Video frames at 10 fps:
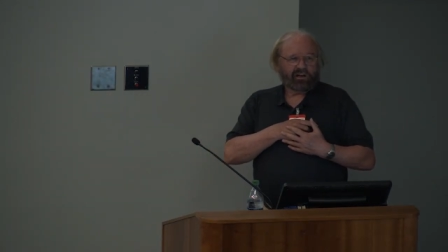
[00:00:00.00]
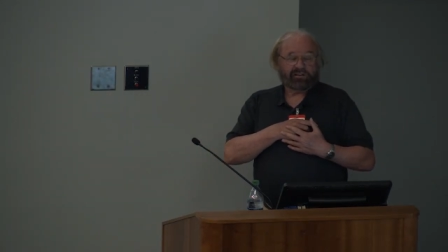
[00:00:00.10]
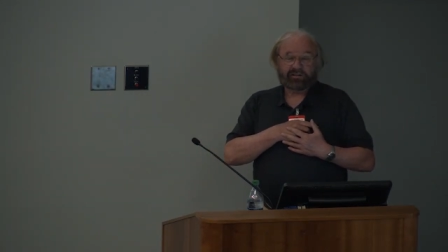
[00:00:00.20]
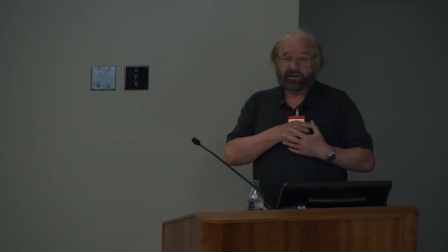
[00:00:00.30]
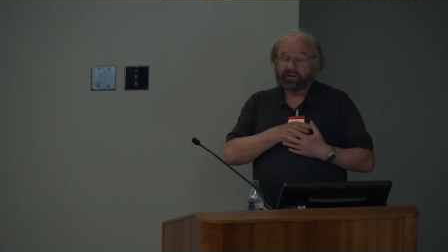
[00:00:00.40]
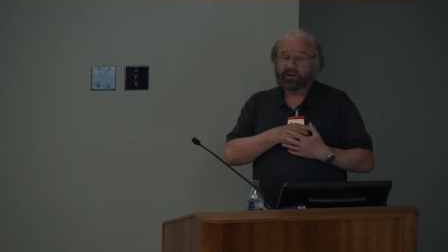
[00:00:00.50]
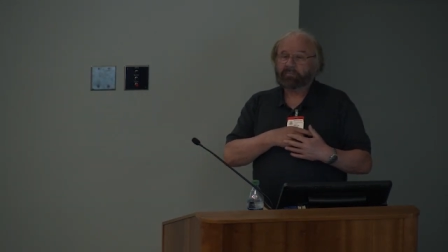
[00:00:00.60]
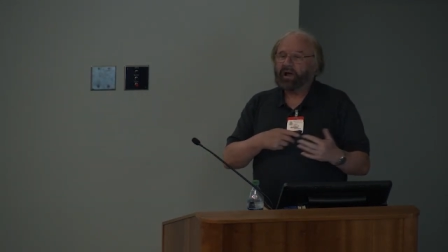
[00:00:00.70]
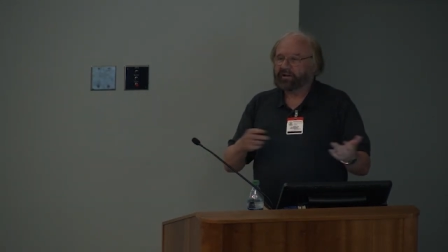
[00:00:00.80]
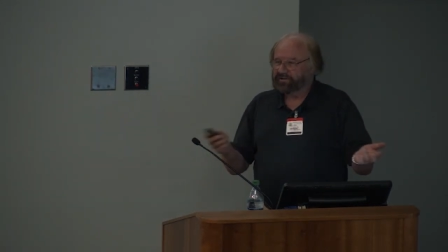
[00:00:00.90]
it's certainly not a
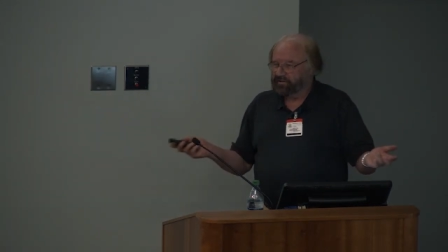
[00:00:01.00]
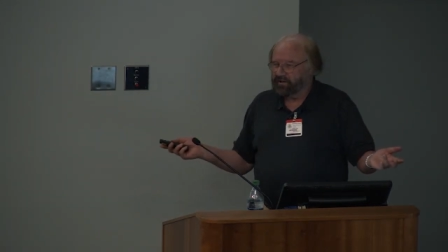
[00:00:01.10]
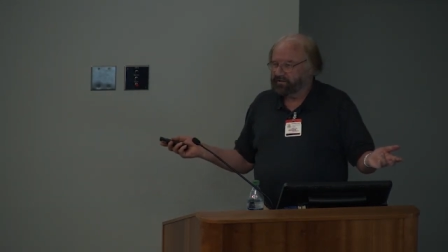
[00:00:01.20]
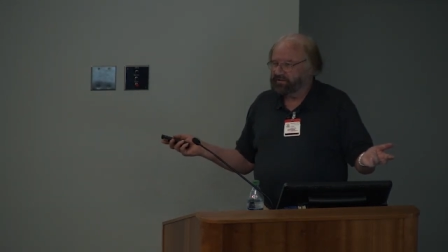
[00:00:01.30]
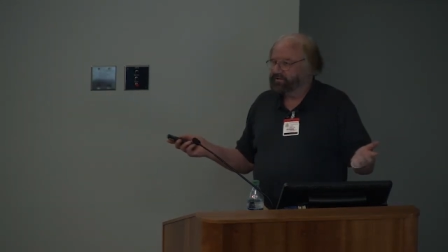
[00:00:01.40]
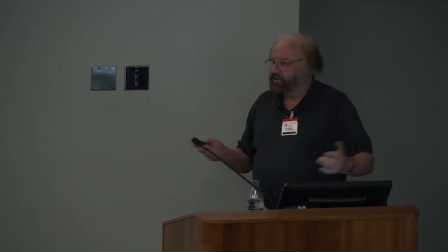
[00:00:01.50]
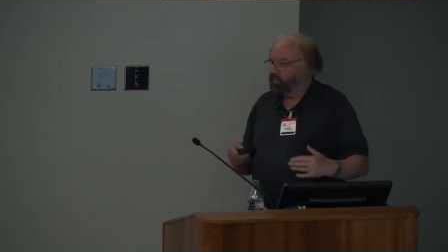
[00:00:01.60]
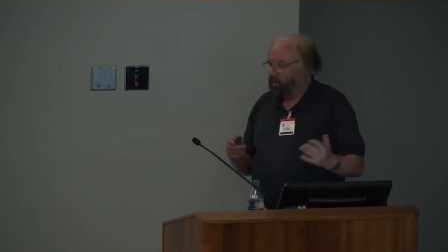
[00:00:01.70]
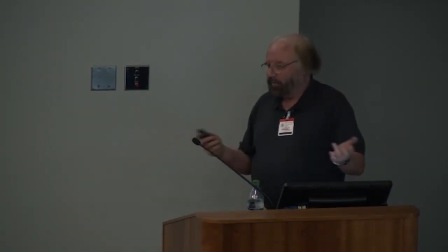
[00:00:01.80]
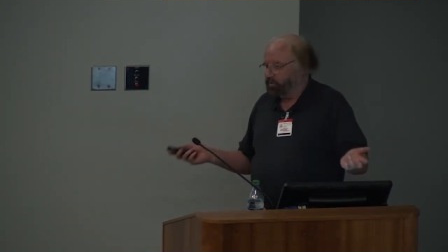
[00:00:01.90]
panacea. It doesn't
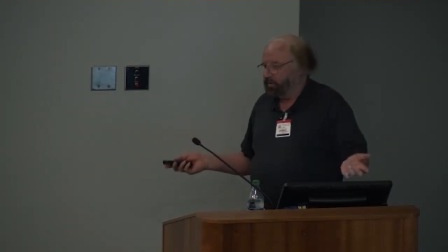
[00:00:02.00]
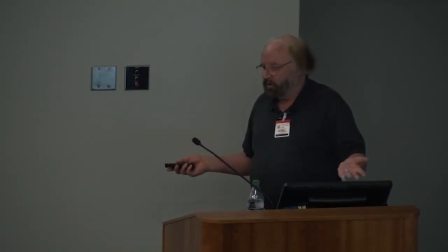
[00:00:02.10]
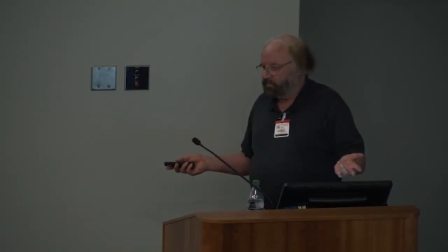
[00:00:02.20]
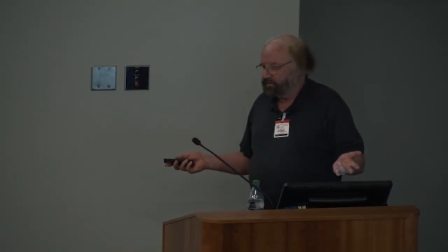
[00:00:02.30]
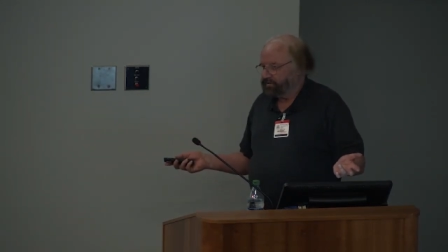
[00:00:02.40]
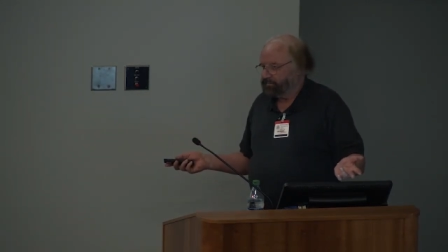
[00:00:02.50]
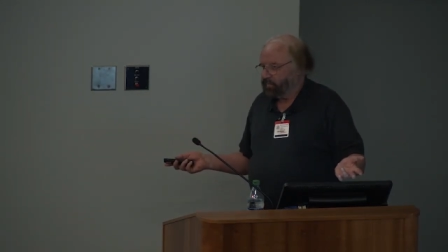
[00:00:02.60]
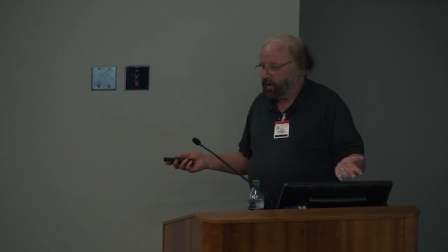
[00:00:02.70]
solve all our problems.